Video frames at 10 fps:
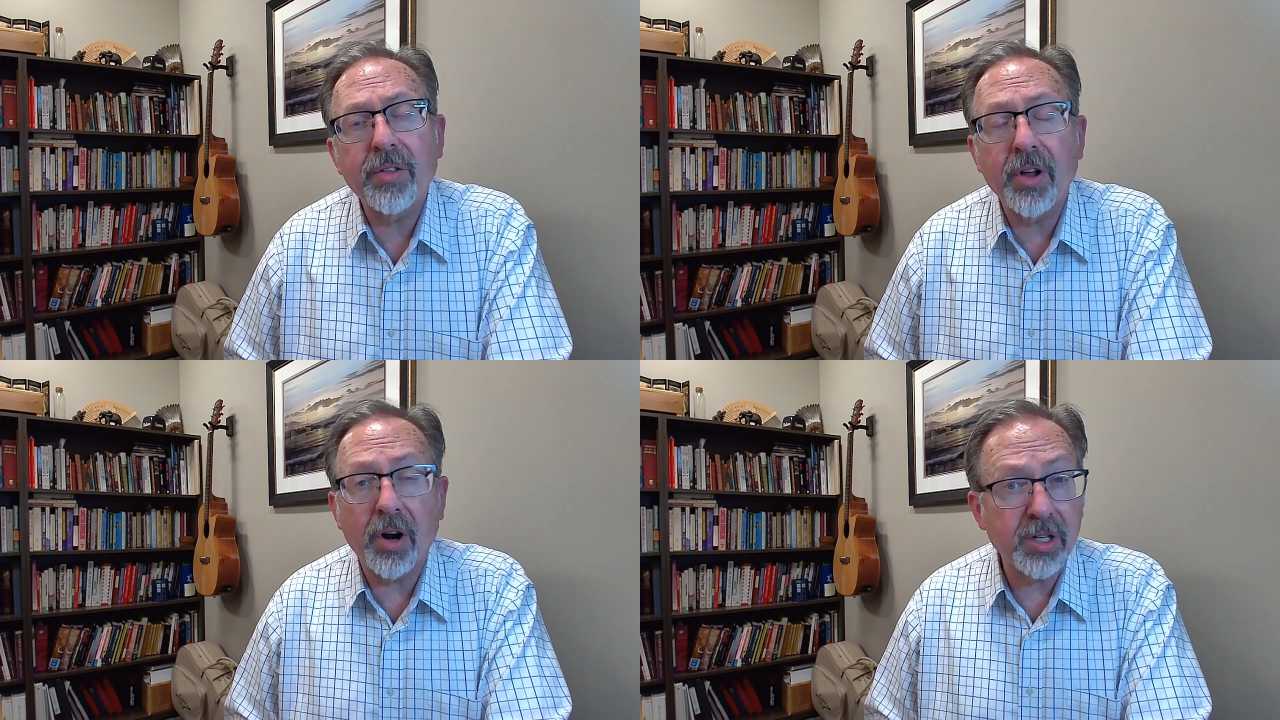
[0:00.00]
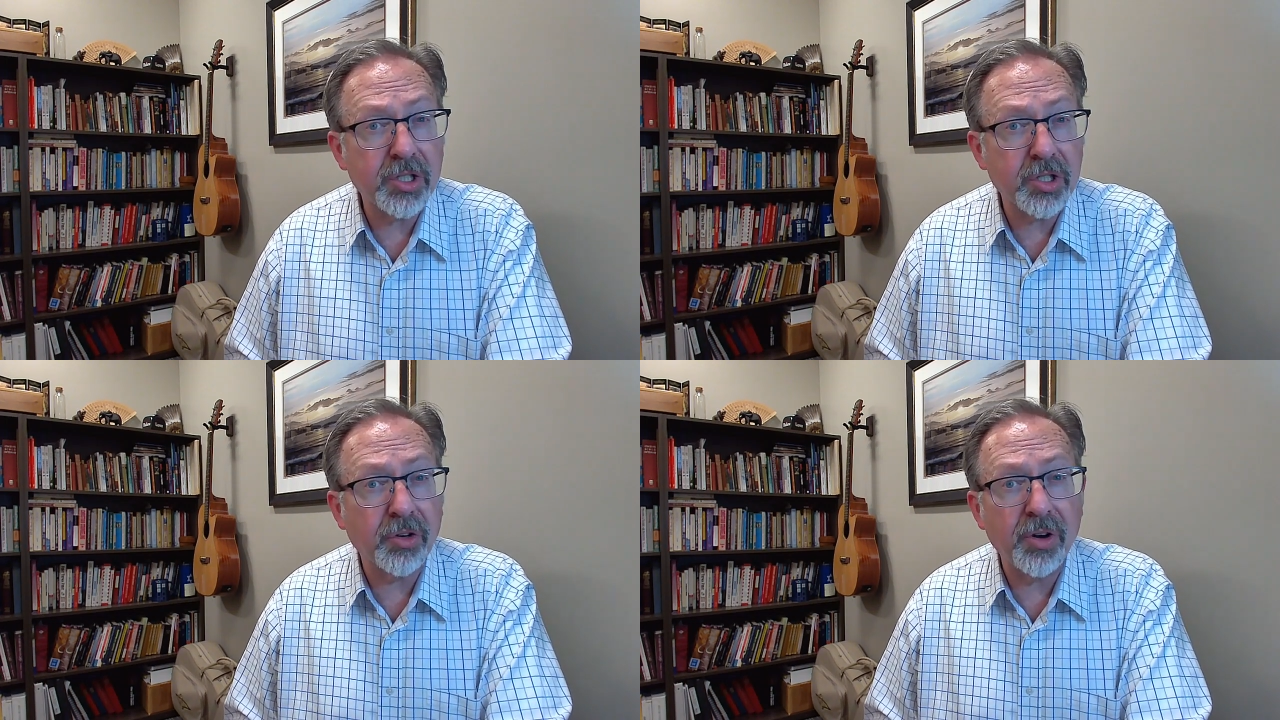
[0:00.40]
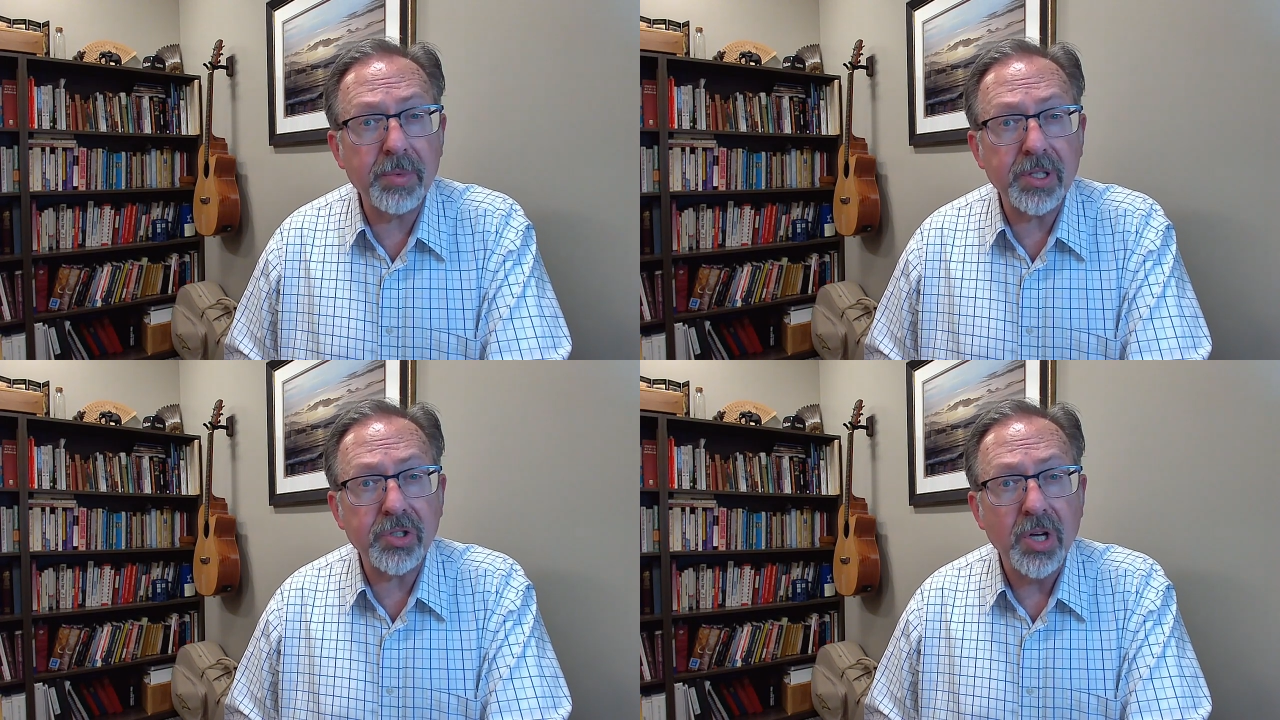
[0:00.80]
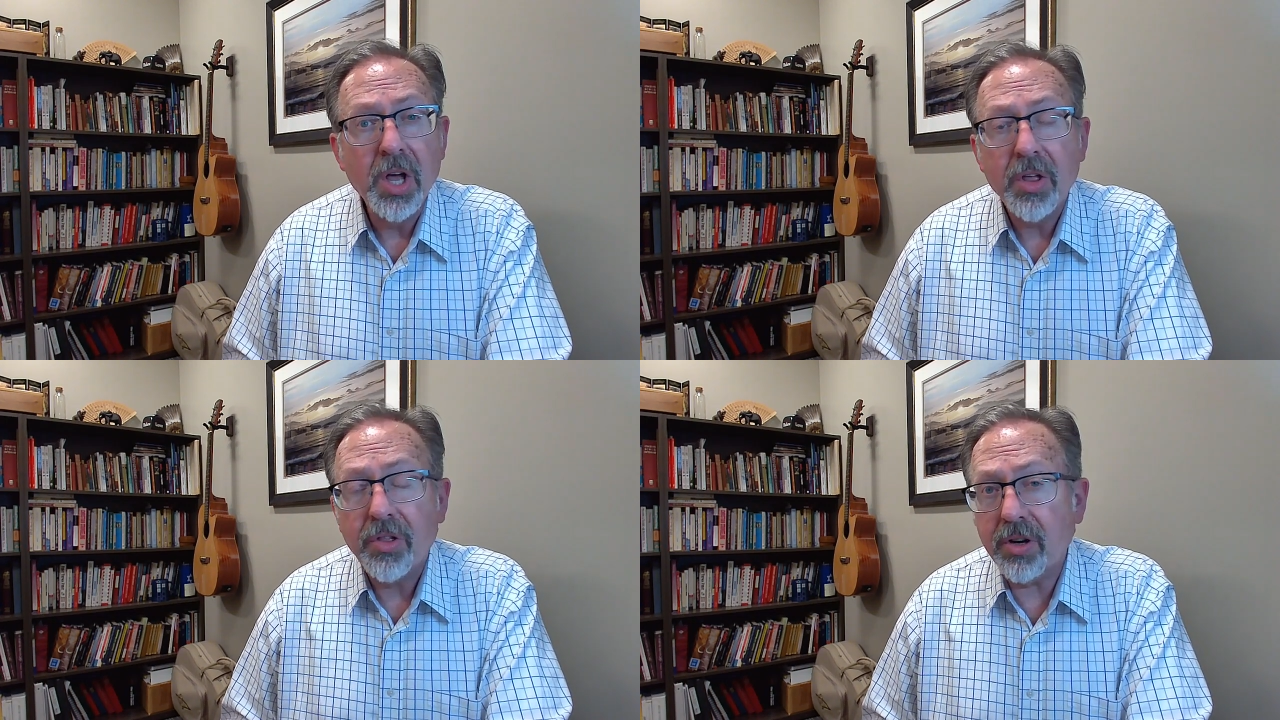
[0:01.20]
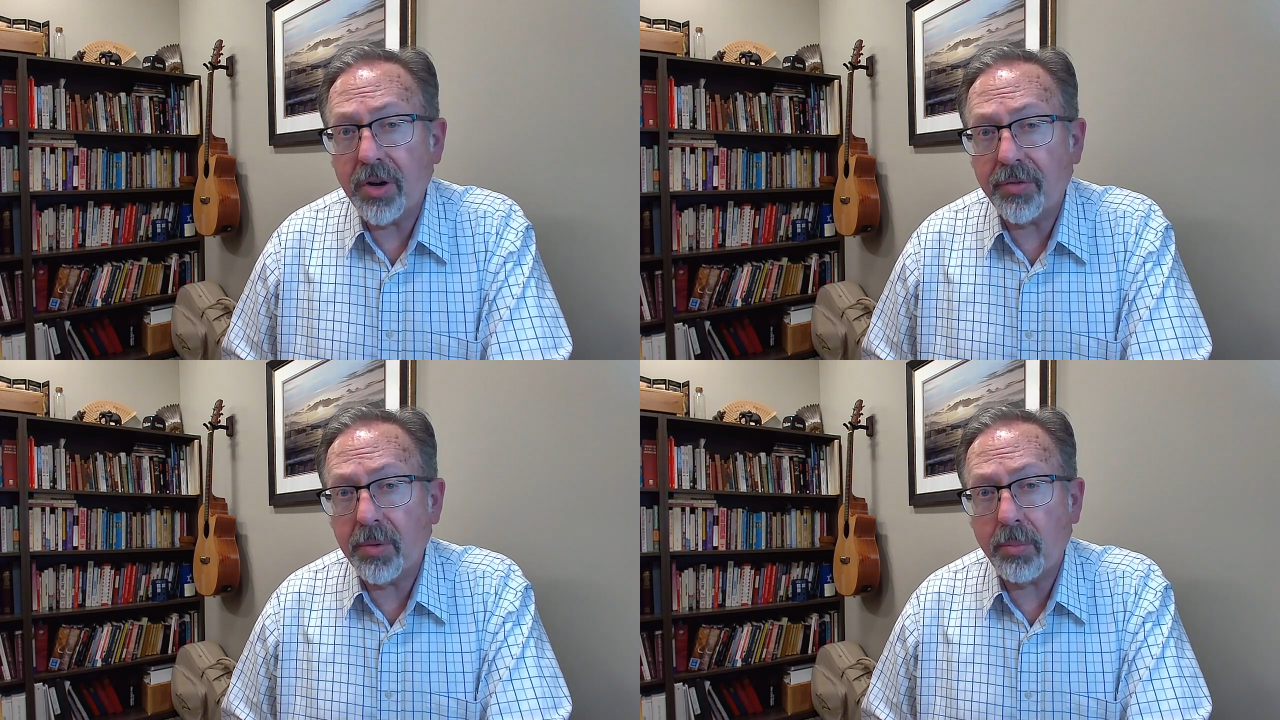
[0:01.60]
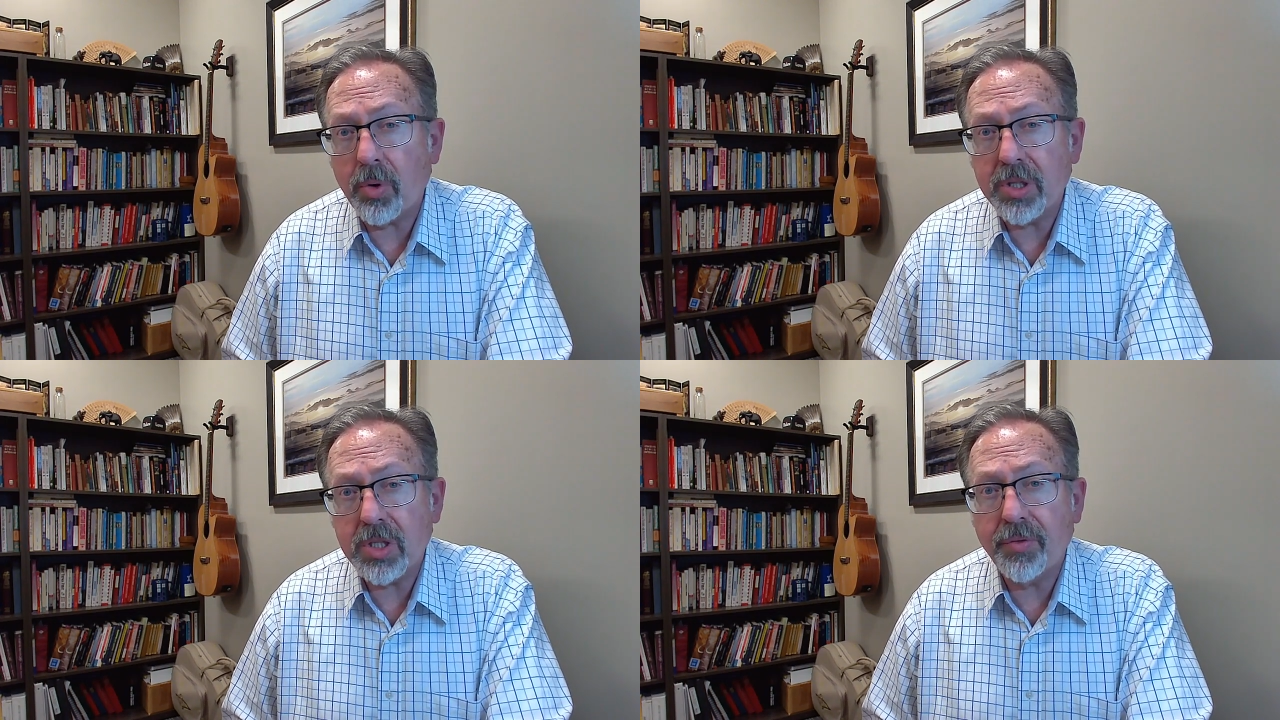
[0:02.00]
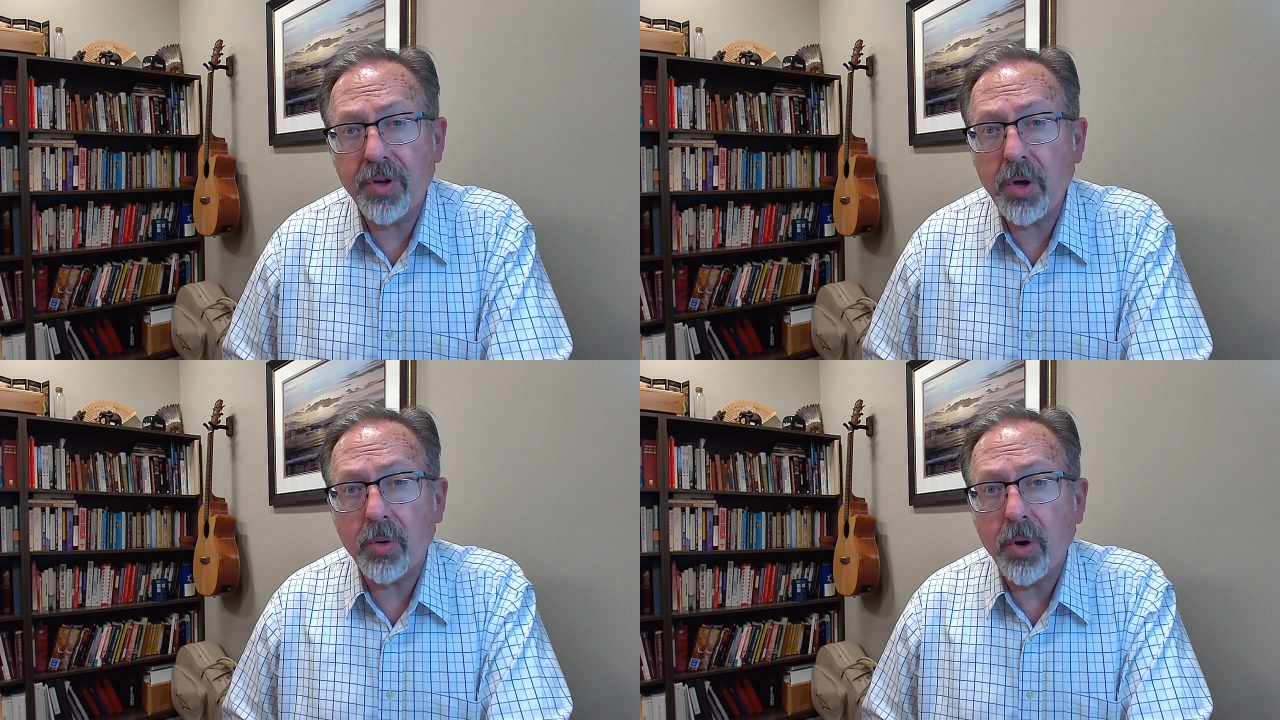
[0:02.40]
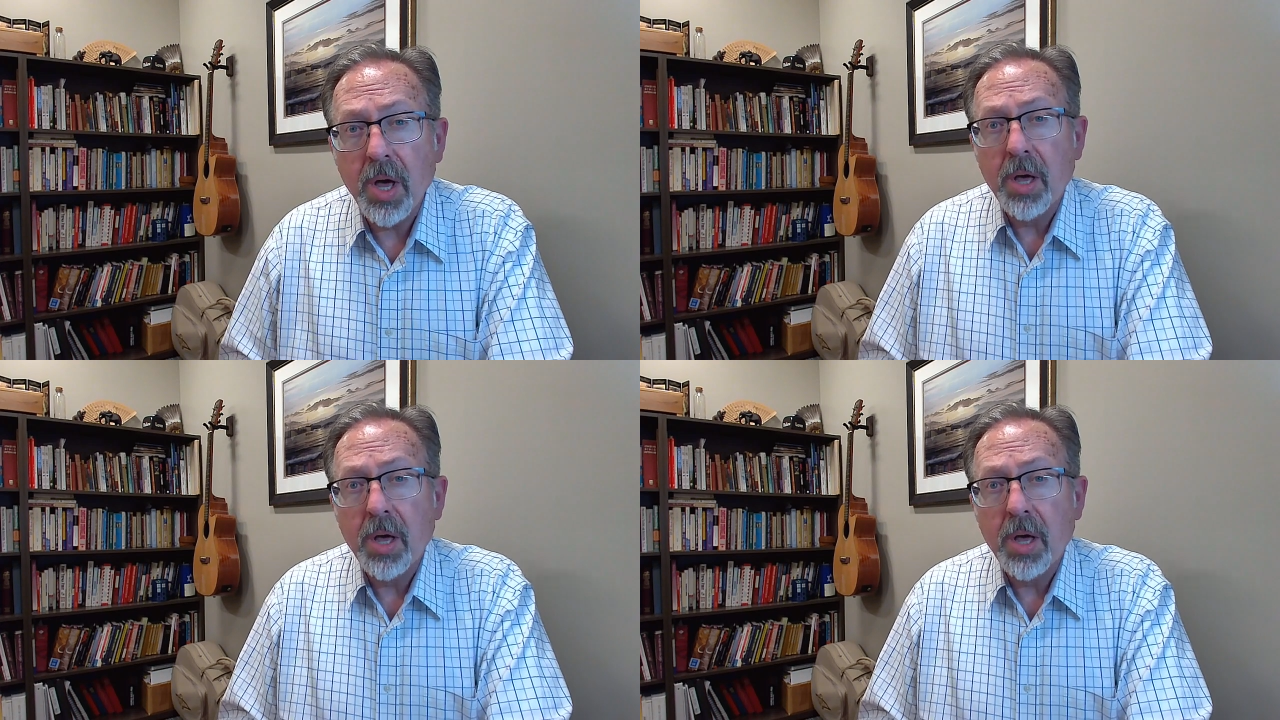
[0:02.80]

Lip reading: There are disagreements. There are different points of view.